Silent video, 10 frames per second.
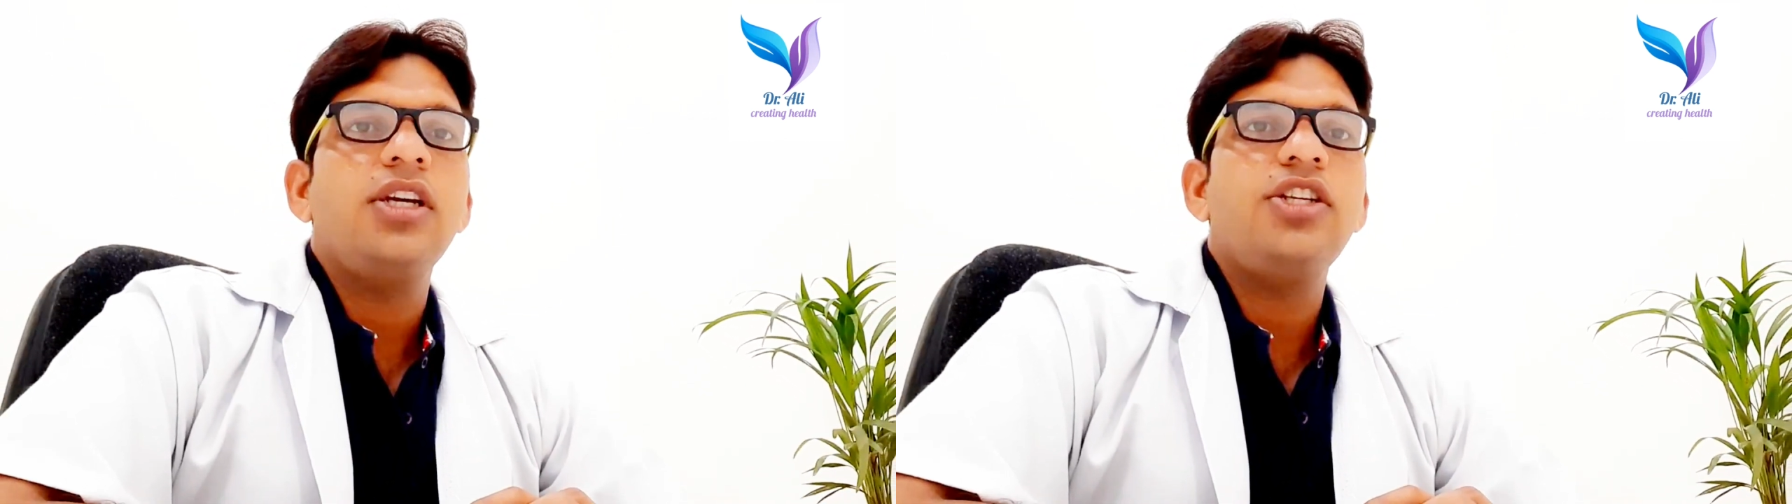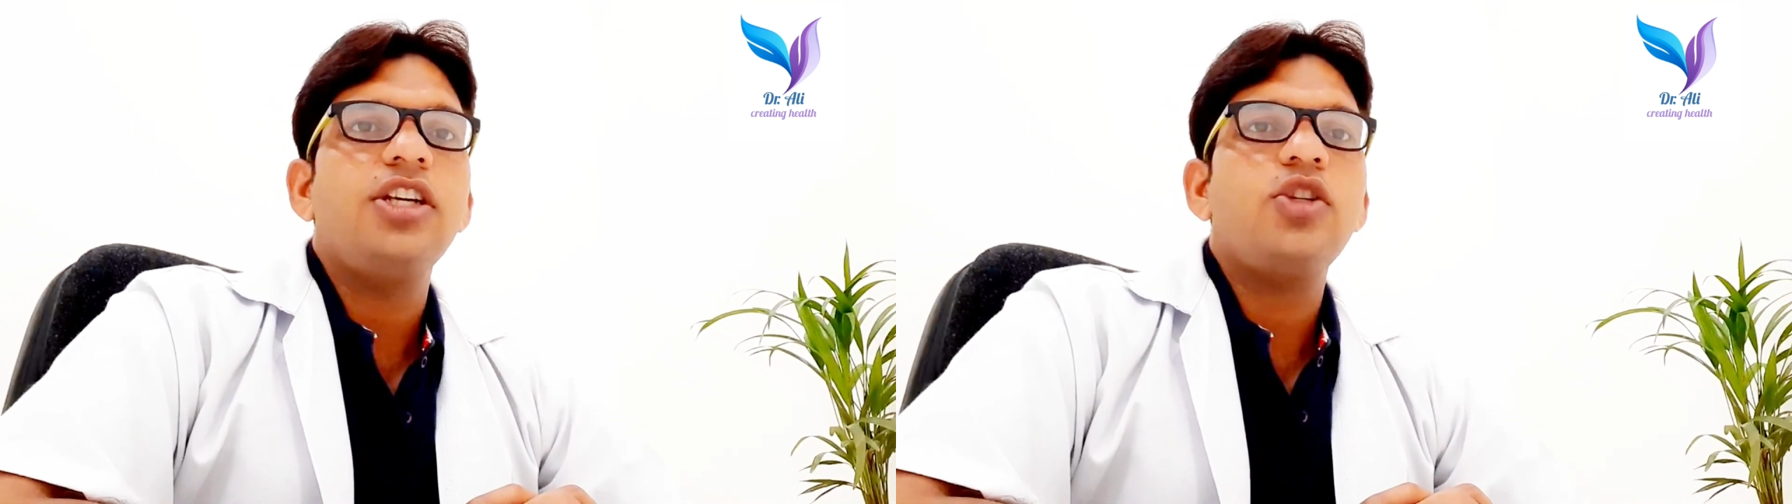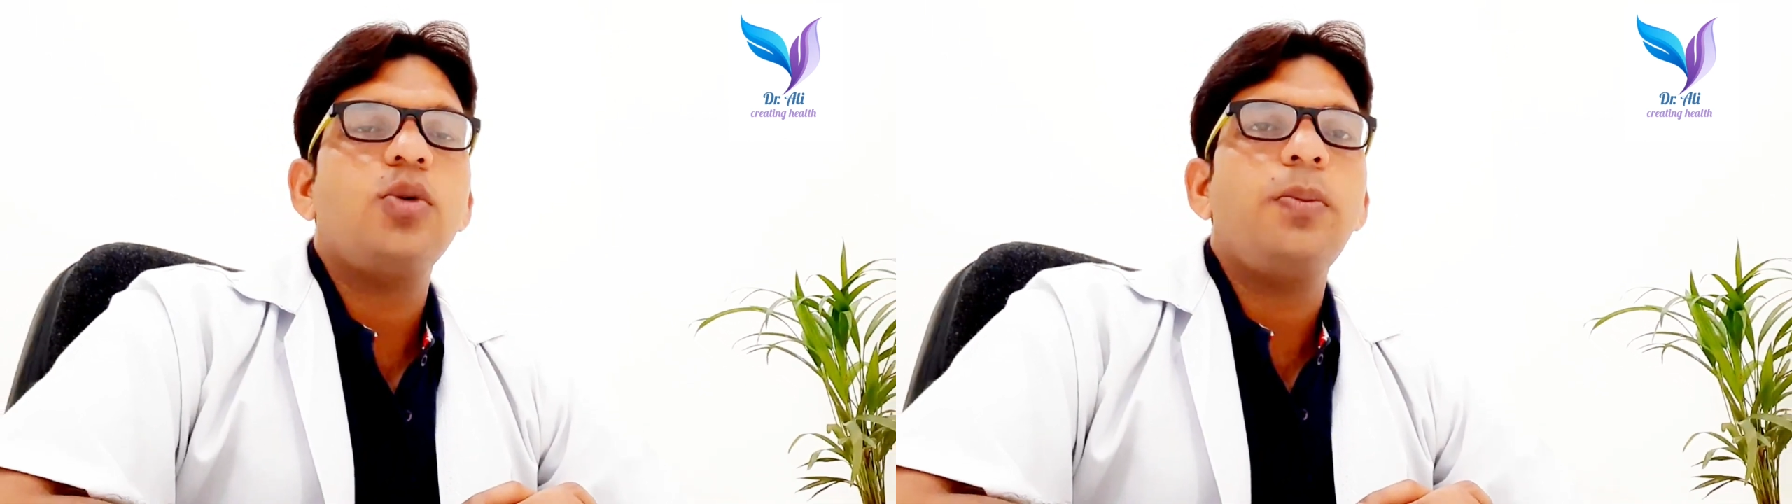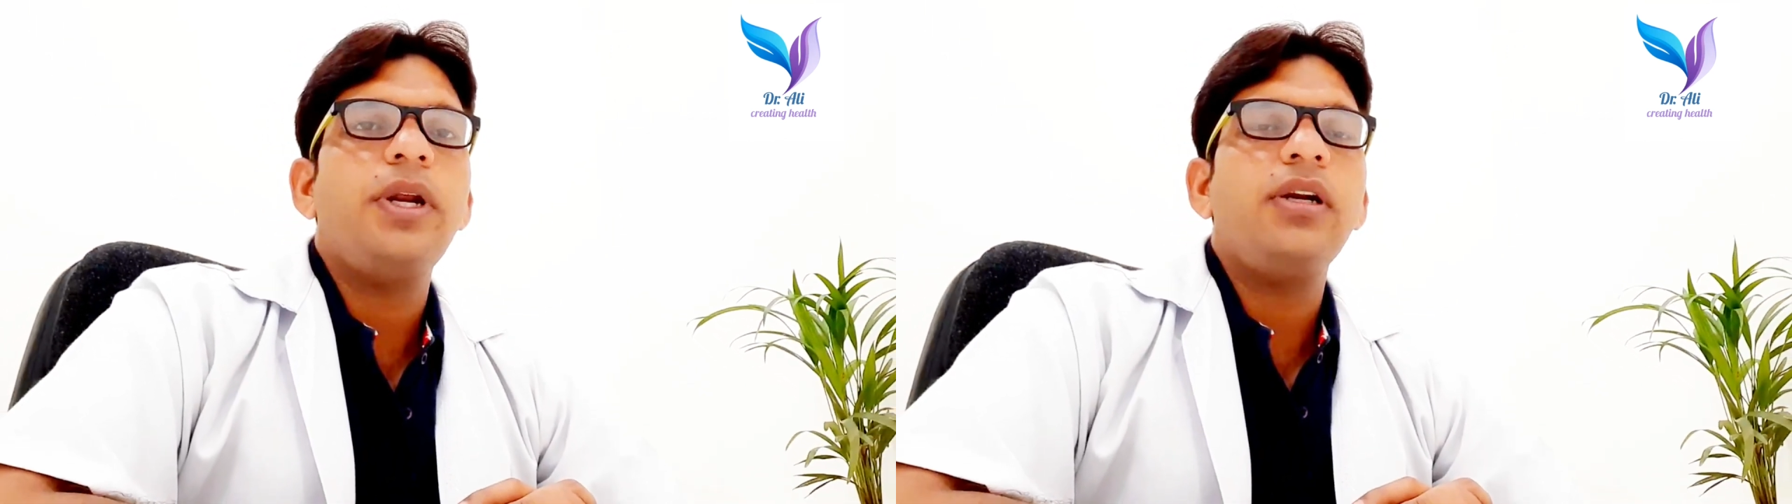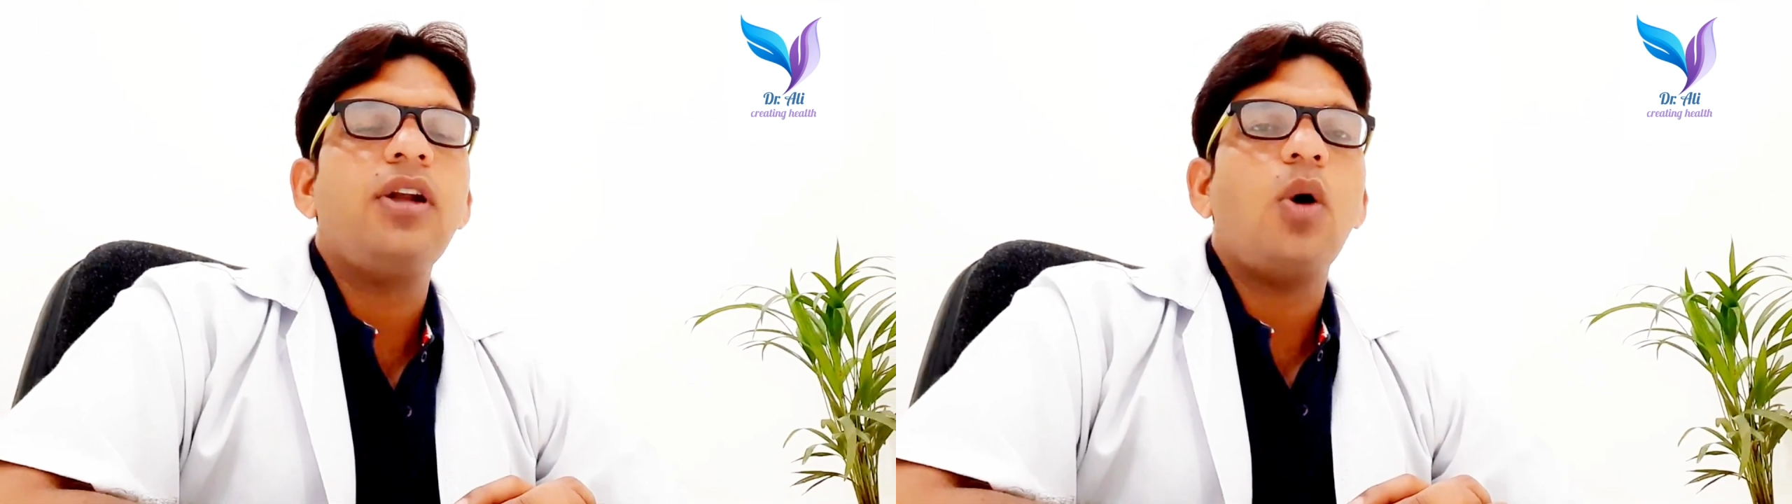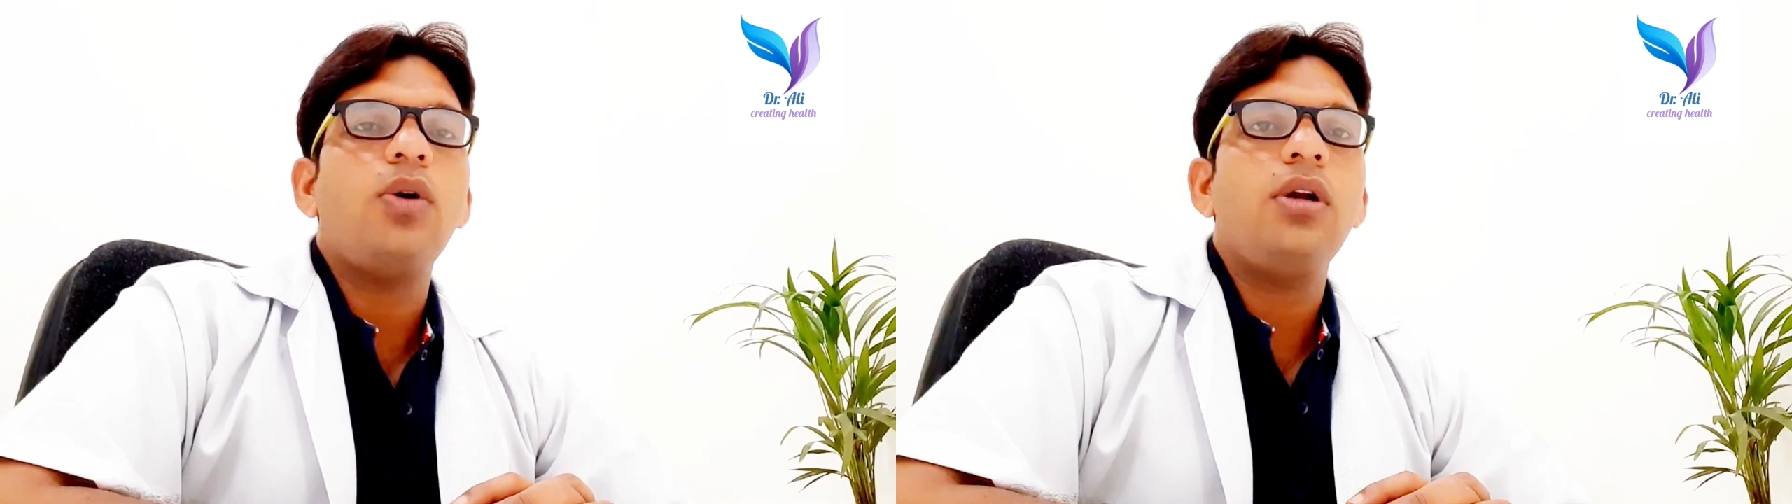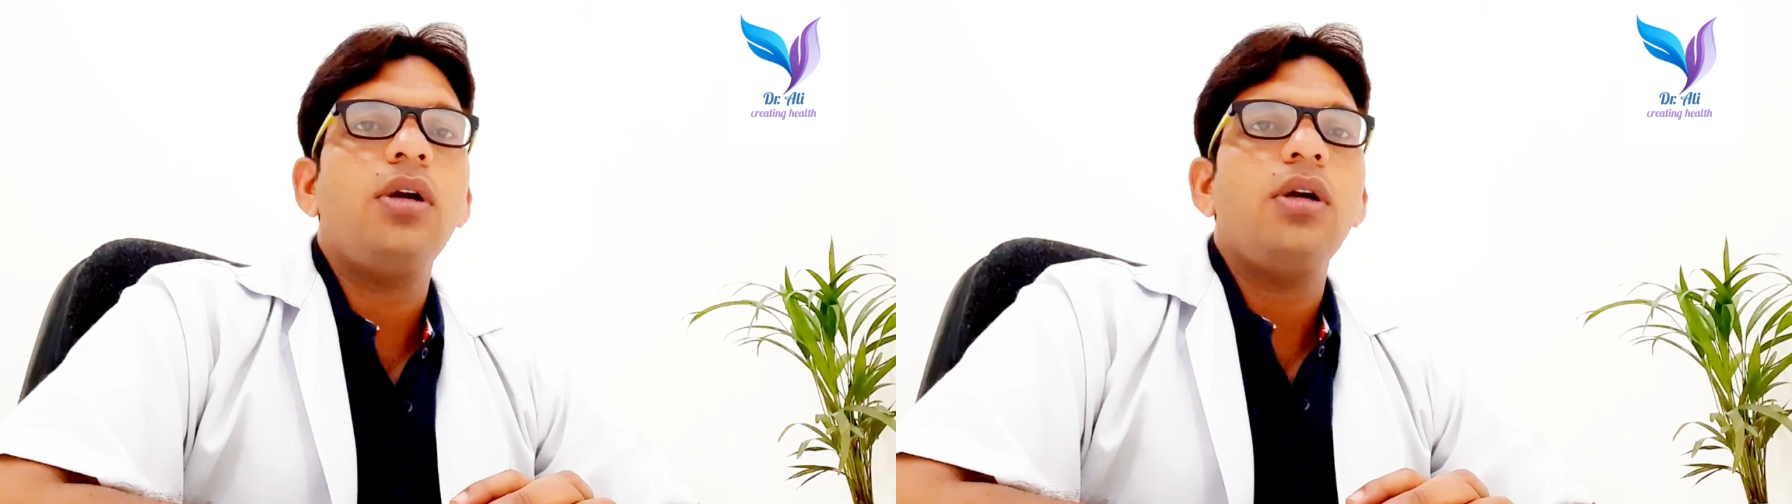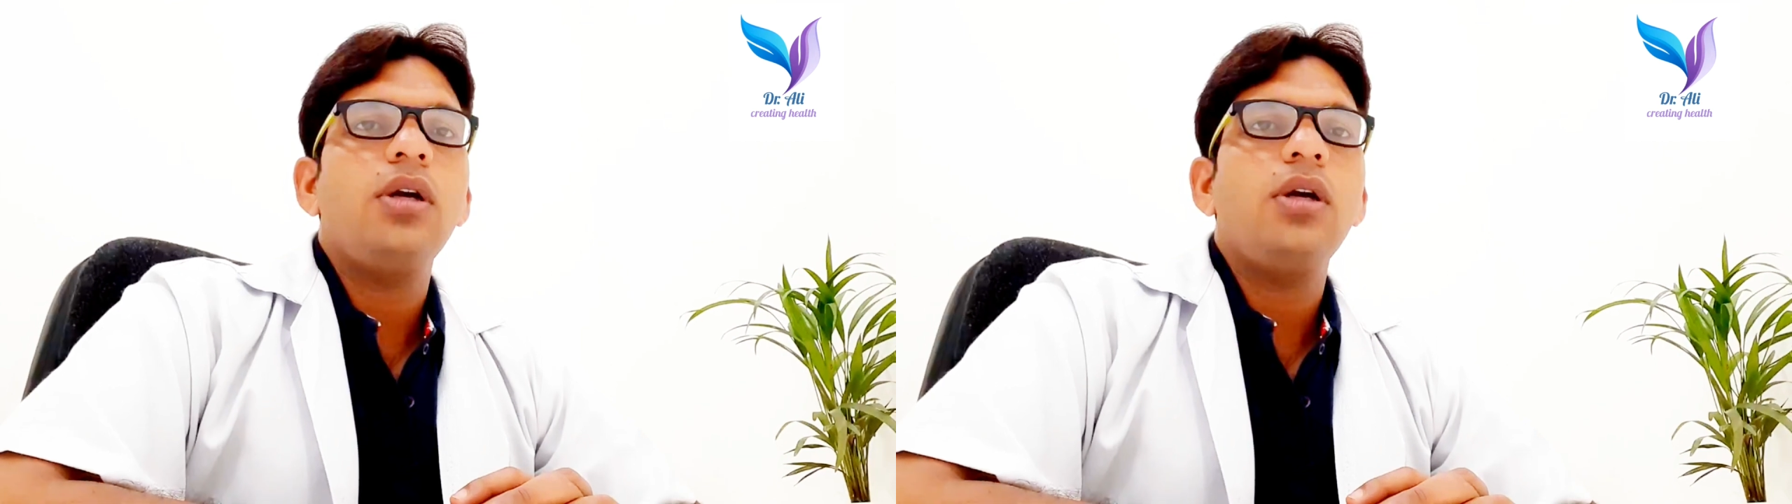just to bring down